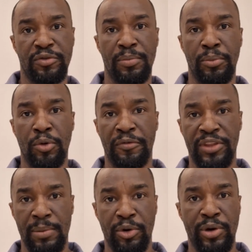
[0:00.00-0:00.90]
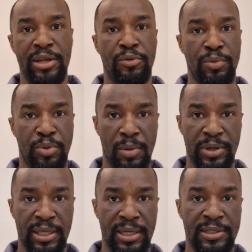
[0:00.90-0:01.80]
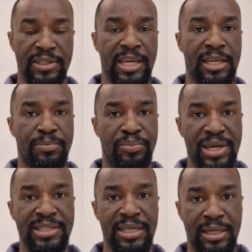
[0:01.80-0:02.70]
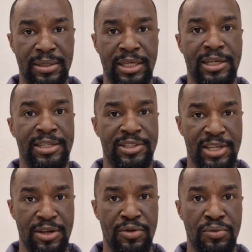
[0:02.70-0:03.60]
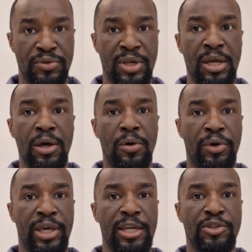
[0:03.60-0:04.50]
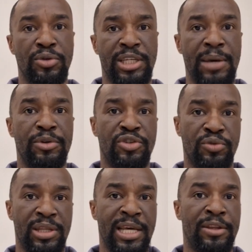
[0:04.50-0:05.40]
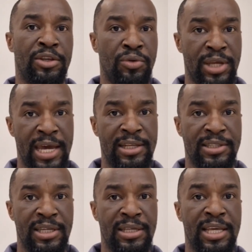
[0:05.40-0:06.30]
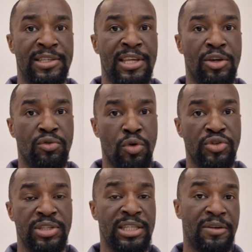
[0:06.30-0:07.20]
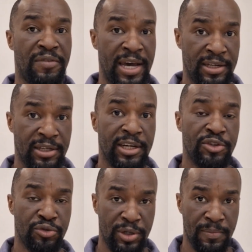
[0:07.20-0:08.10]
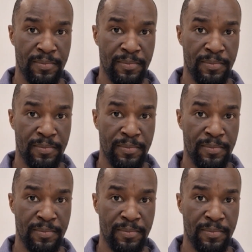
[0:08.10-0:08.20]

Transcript: from both Democrat and Republicans, it basically continues, okay, to demonstrate that the United States is a grossly divided country.